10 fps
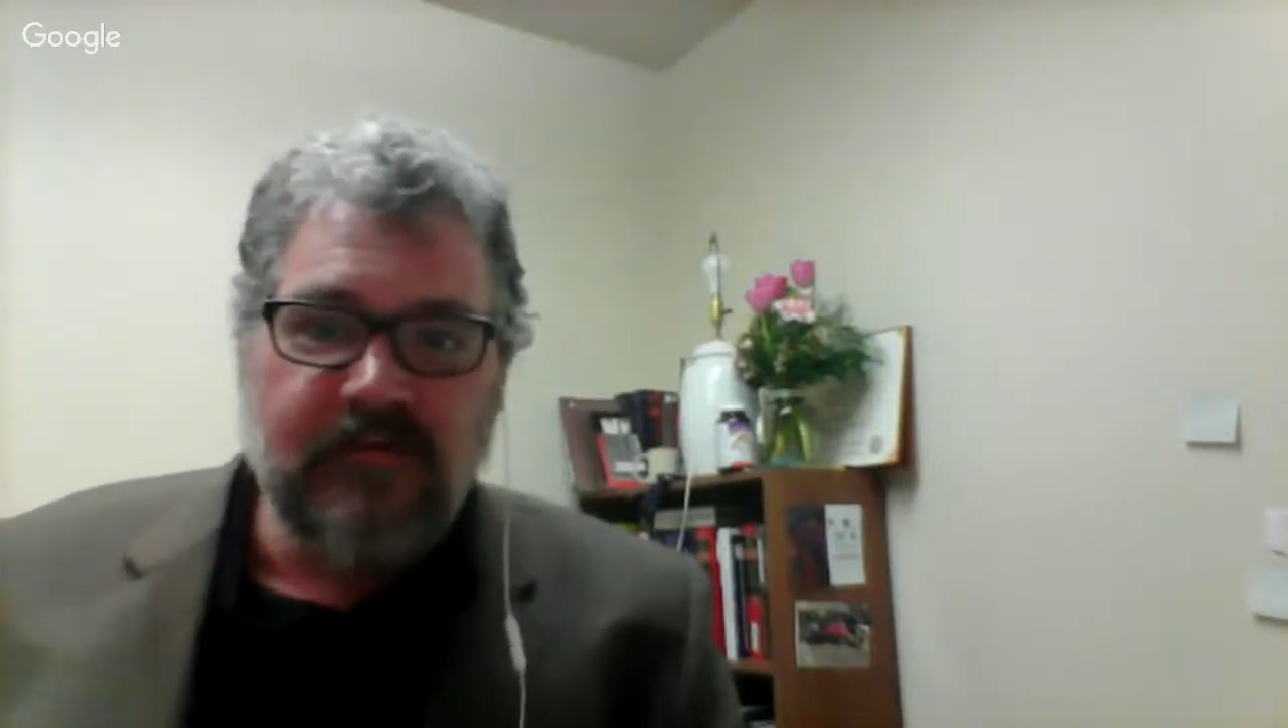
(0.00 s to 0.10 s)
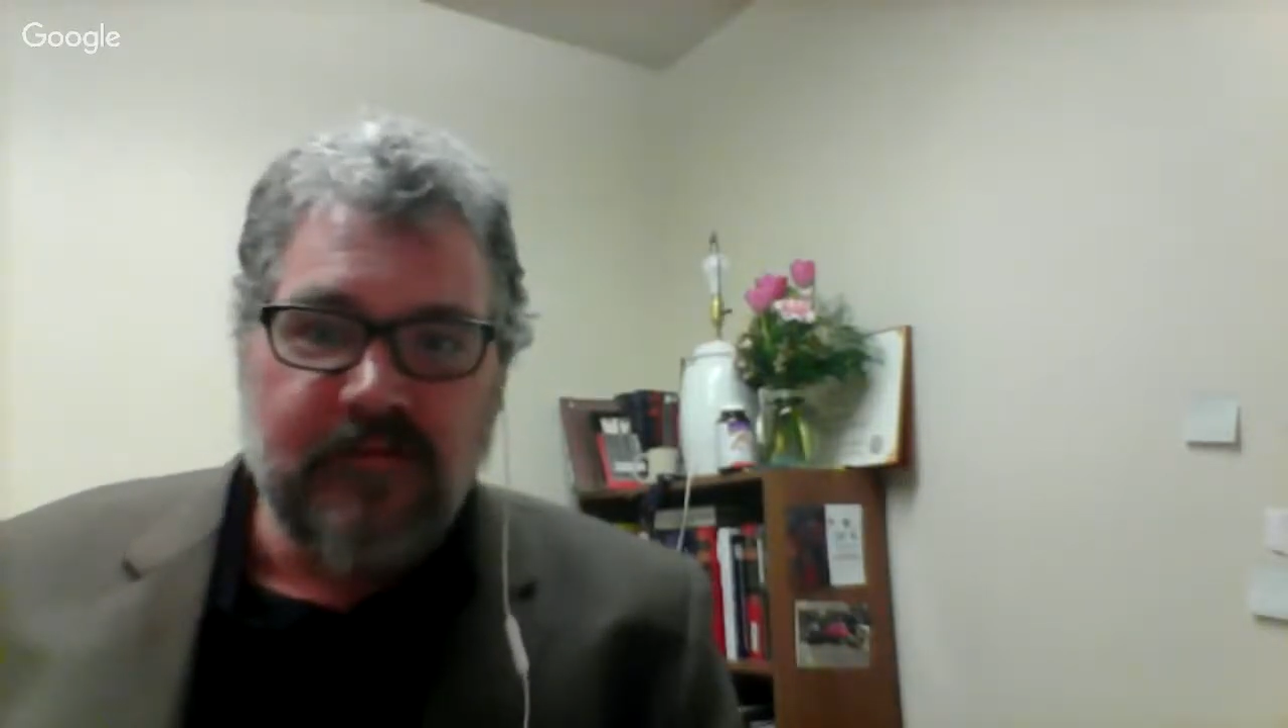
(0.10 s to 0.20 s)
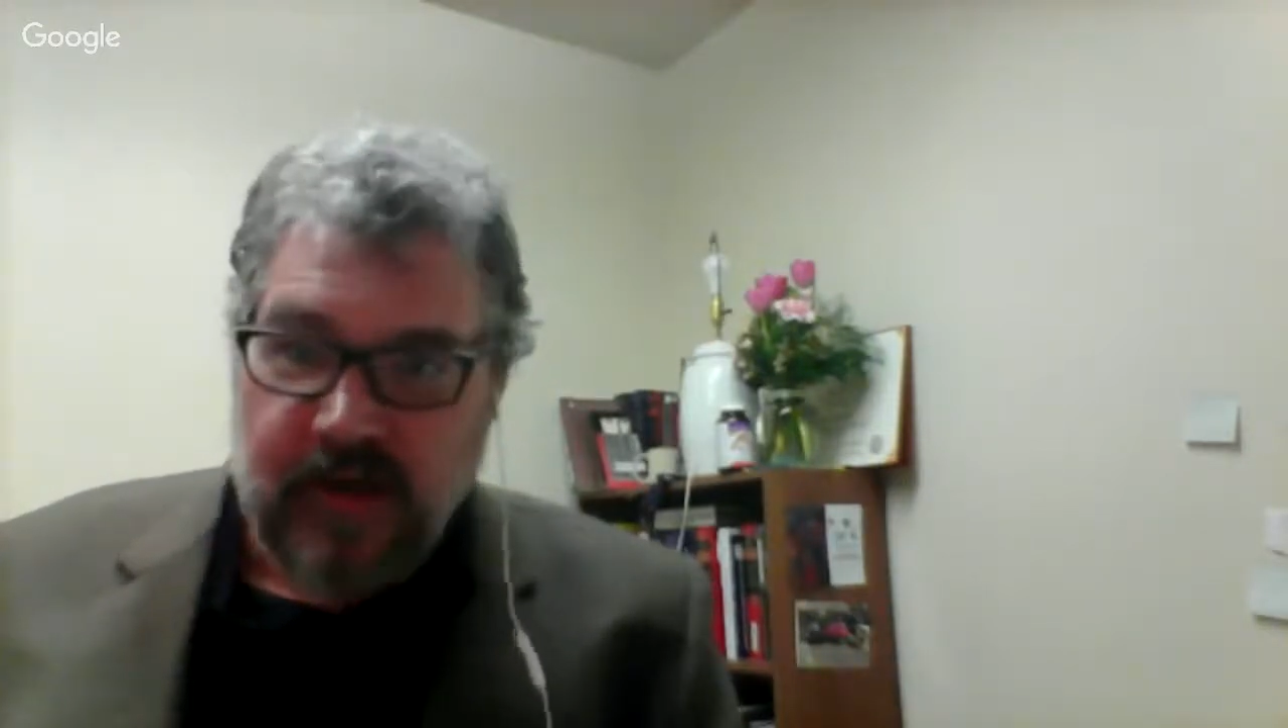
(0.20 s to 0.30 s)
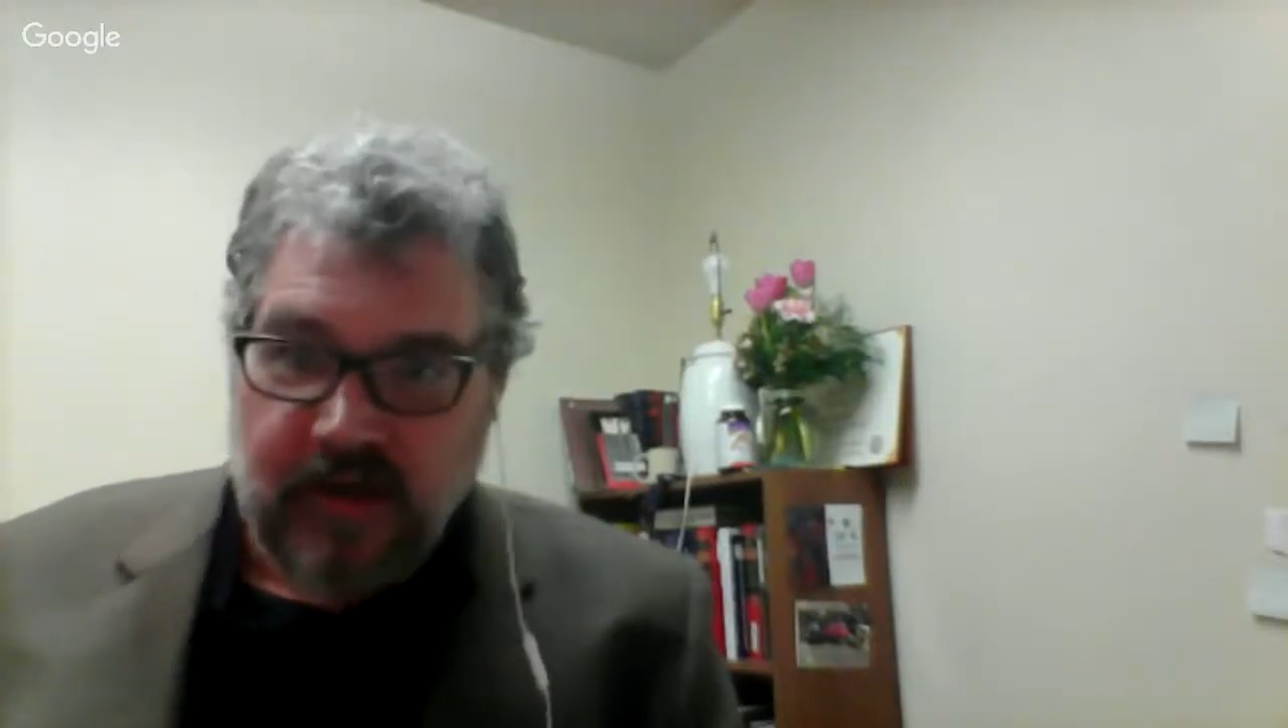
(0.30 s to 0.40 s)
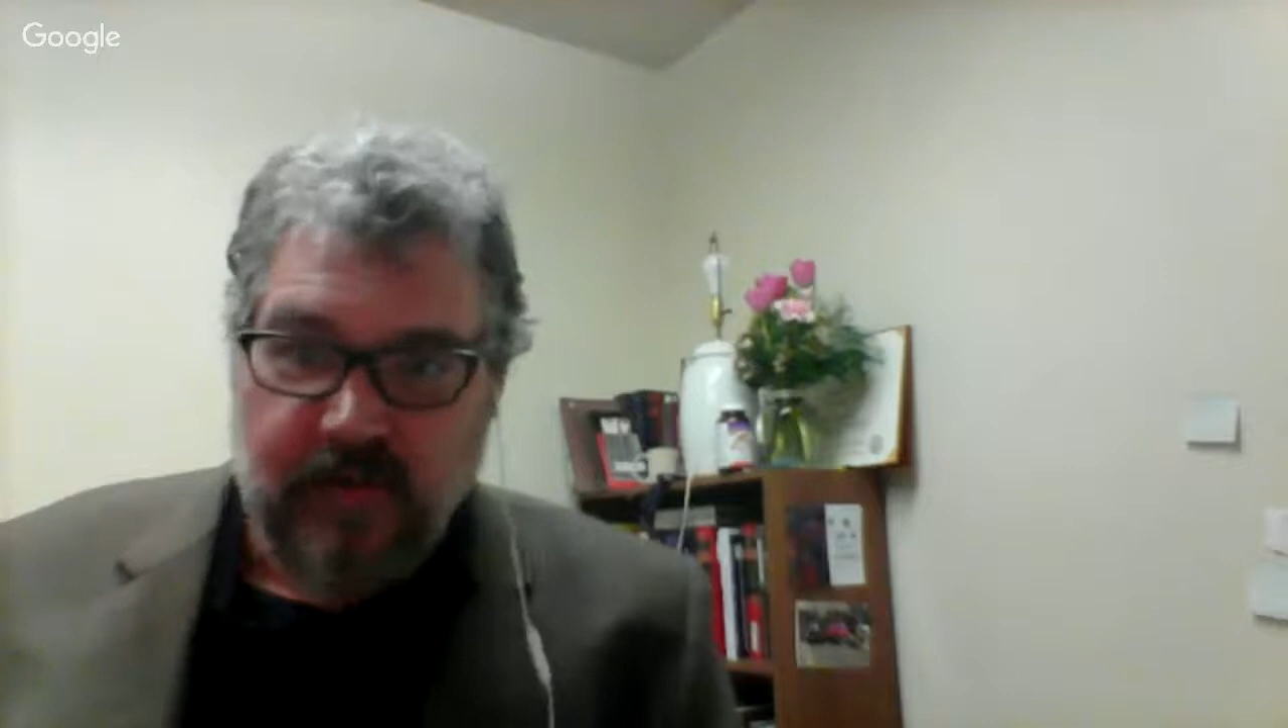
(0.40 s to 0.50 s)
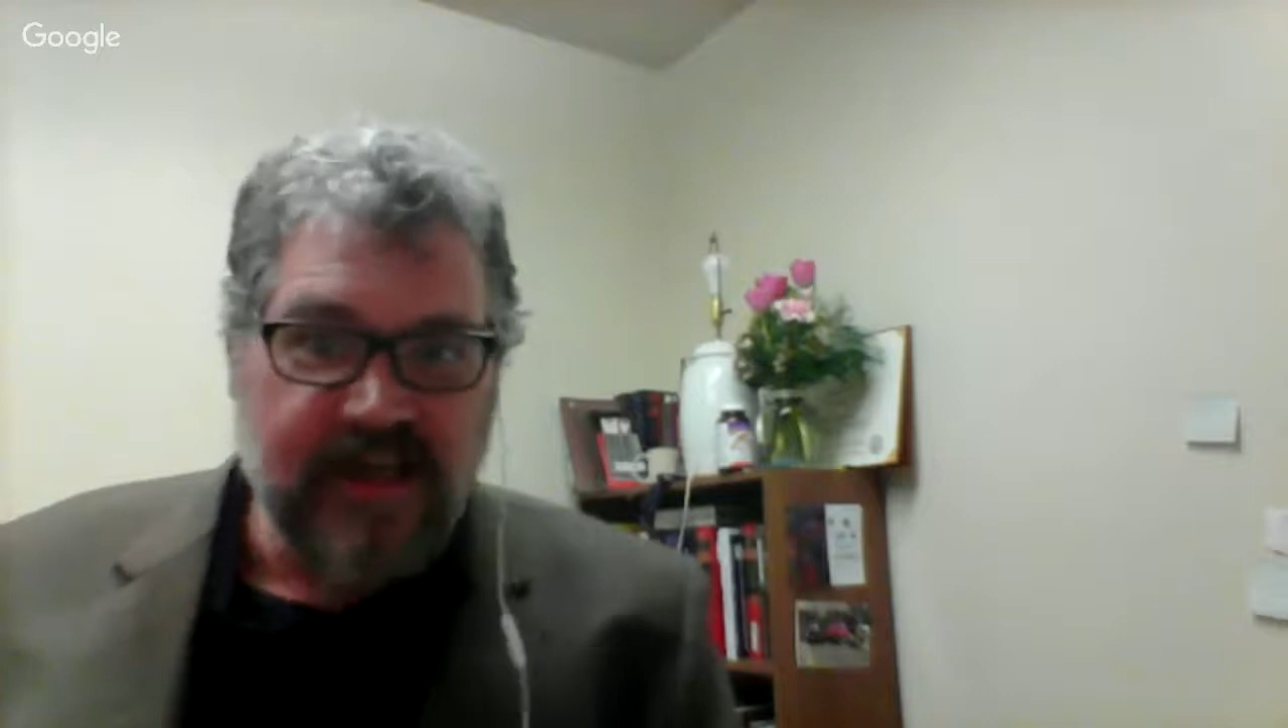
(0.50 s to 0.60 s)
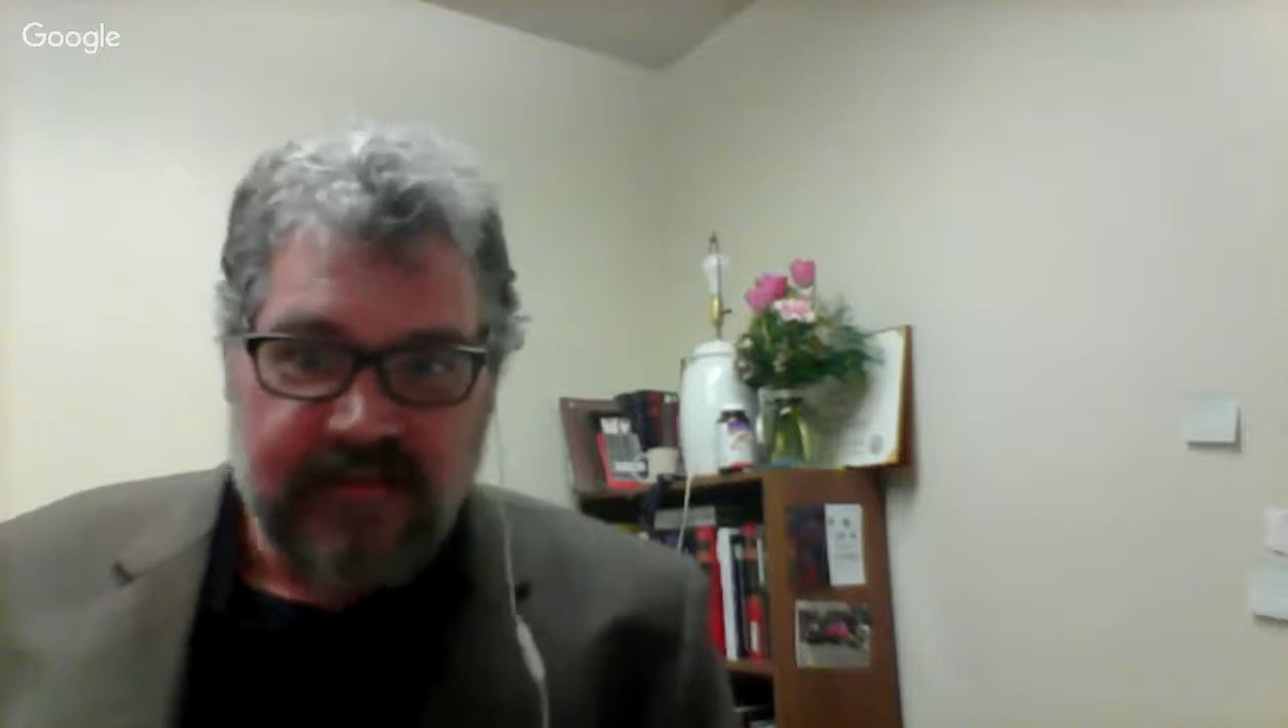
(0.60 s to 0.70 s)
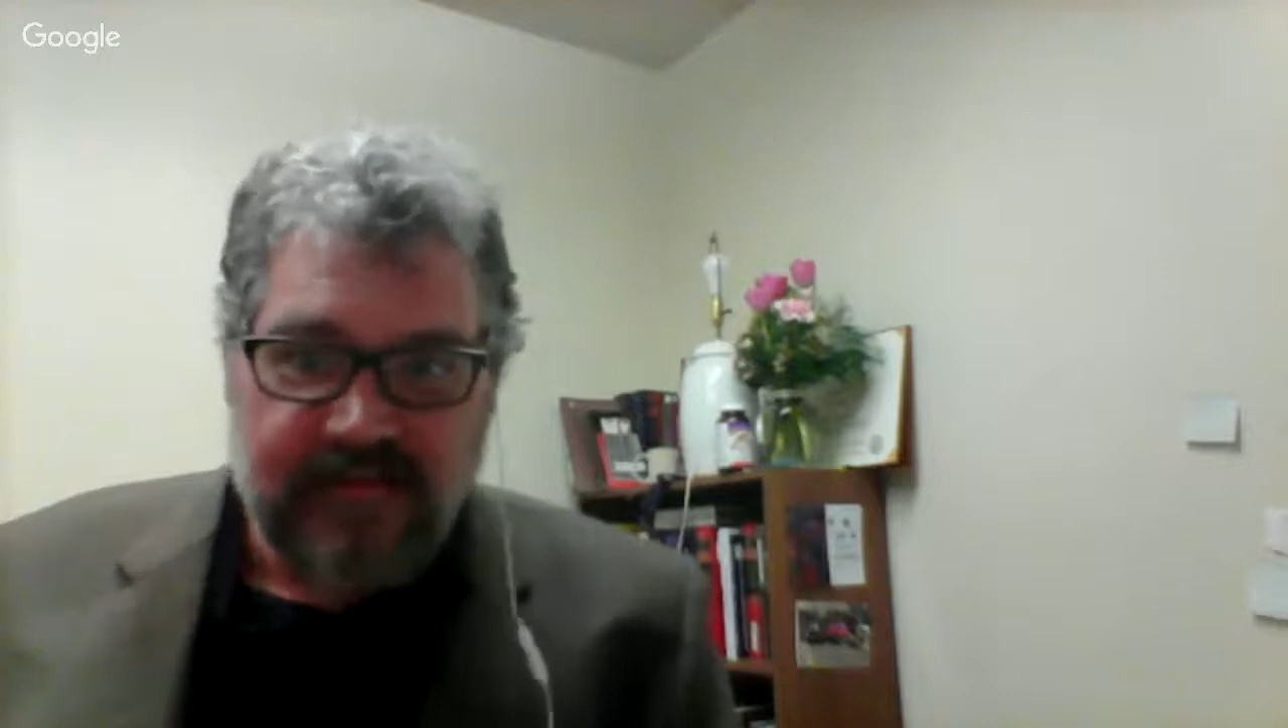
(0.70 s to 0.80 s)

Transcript: will be in